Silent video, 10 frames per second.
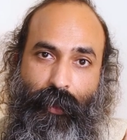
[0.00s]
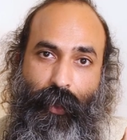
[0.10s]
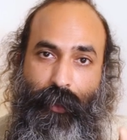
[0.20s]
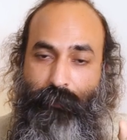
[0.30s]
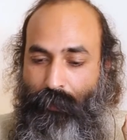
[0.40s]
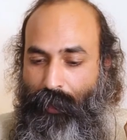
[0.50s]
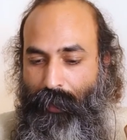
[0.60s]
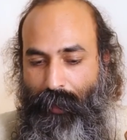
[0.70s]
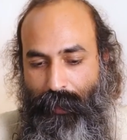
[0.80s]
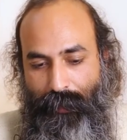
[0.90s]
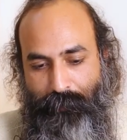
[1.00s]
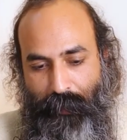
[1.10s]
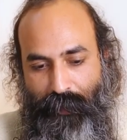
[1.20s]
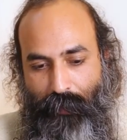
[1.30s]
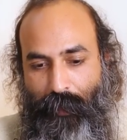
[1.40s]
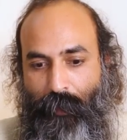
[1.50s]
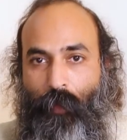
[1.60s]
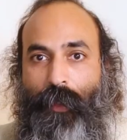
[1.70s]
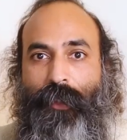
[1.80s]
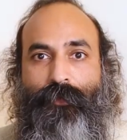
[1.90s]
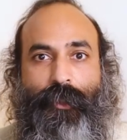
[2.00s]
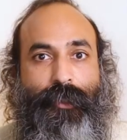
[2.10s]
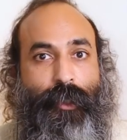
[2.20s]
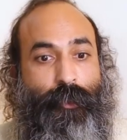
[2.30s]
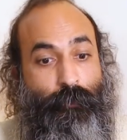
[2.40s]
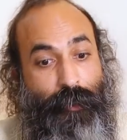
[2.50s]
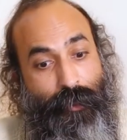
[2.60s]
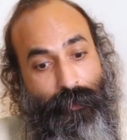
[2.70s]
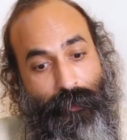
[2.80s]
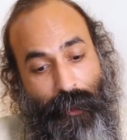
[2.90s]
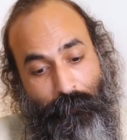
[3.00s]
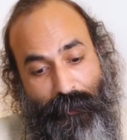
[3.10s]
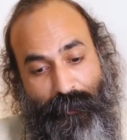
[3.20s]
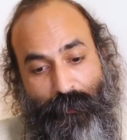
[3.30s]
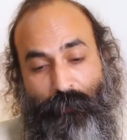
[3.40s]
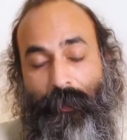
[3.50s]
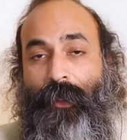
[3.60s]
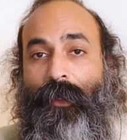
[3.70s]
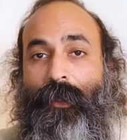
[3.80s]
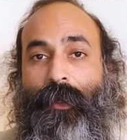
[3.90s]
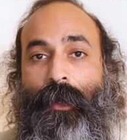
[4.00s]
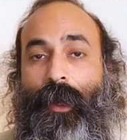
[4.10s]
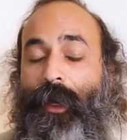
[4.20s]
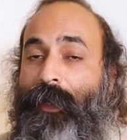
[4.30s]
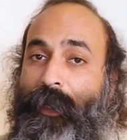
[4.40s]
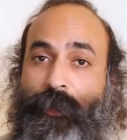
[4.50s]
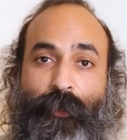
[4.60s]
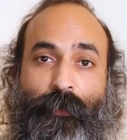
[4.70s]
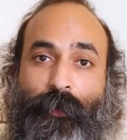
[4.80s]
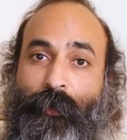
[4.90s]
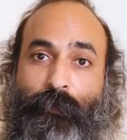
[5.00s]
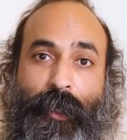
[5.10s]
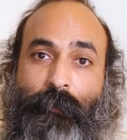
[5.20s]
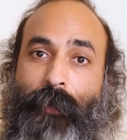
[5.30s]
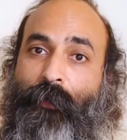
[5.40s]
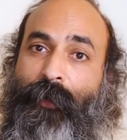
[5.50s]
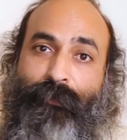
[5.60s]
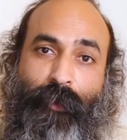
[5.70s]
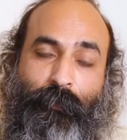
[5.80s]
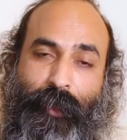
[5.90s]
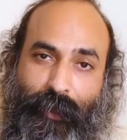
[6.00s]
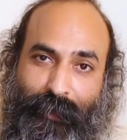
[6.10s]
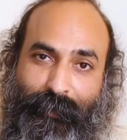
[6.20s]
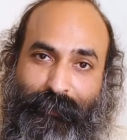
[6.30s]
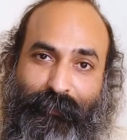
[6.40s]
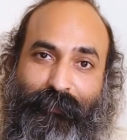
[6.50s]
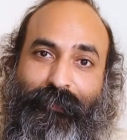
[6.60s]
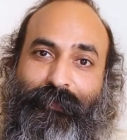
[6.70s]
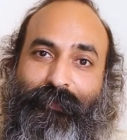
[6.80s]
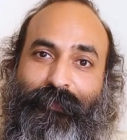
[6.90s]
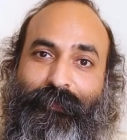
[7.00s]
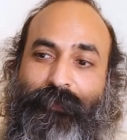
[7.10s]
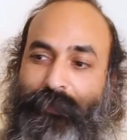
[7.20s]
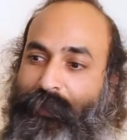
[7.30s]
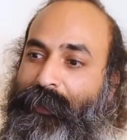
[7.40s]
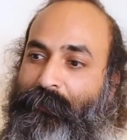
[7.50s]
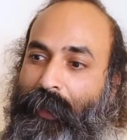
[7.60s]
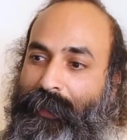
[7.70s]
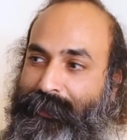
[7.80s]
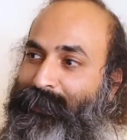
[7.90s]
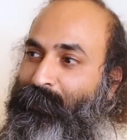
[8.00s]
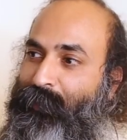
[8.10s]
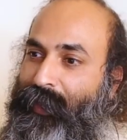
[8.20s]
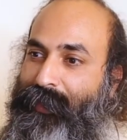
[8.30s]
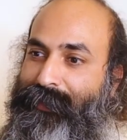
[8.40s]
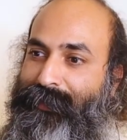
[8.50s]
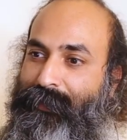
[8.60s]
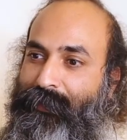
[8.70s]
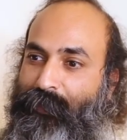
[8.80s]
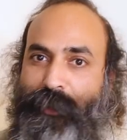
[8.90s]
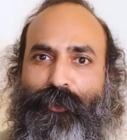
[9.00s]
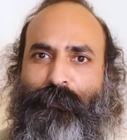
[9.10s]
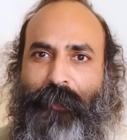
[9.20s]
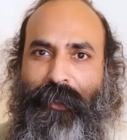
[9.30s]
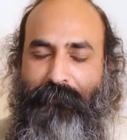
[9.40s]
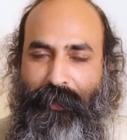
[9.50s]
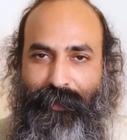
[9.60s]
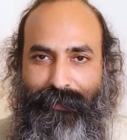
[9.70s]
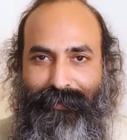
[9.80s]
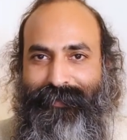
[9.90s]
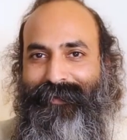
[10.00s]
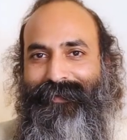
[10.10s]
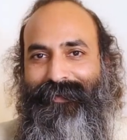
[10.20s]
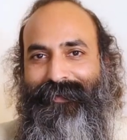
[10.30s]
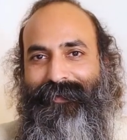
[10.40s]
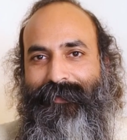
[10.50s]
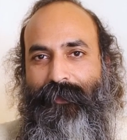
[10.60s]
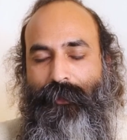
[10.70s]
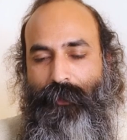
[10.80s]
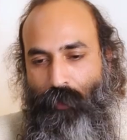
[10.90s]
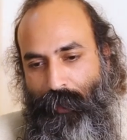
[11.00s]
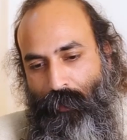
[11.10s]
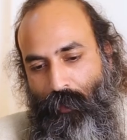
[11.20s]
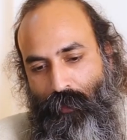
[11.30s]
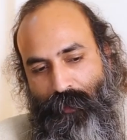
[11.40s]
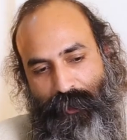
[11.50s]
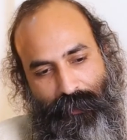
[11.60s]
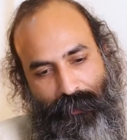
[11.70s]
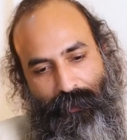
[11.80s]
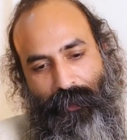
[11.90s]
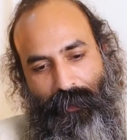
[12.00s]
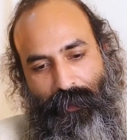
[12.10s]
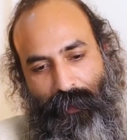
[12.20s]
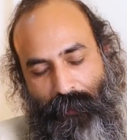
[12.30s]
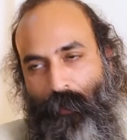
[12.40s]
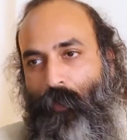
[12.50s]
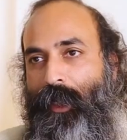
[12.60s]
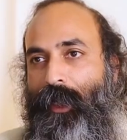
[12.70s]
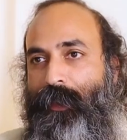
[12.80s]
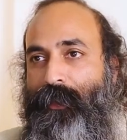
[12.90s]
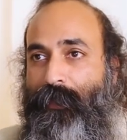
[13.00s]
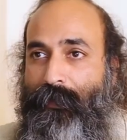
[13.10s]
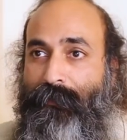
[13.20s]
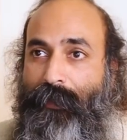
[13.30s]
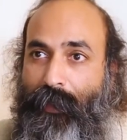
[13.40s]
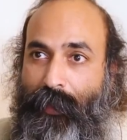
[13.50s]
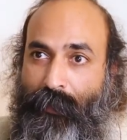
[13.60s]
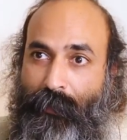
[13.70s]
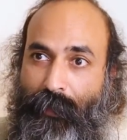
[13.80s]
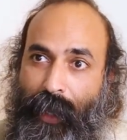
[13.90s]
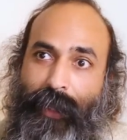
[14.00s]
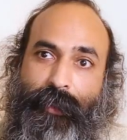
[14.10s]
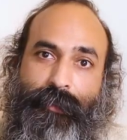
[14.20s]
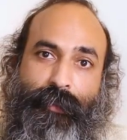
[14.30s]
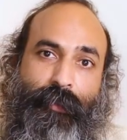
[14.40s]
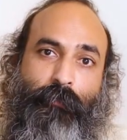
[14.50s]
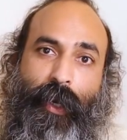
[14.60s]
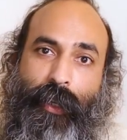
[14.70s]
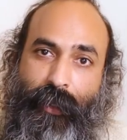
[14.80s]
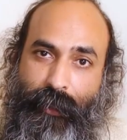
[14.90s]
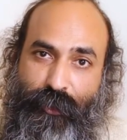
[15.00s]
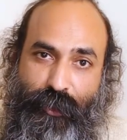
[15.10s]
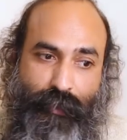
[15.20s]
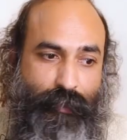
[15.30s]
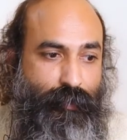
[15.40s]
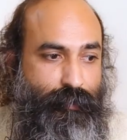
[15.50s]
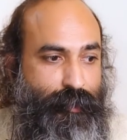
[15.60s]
And if you can kill this pigeon when no one is watching and you bring the dead pigeon to me, I'll get you, you know, big bounty from the king. This man said, oh, that shouldn't be difficult. So he goes in the village, in the alleys, in the by lanes, in the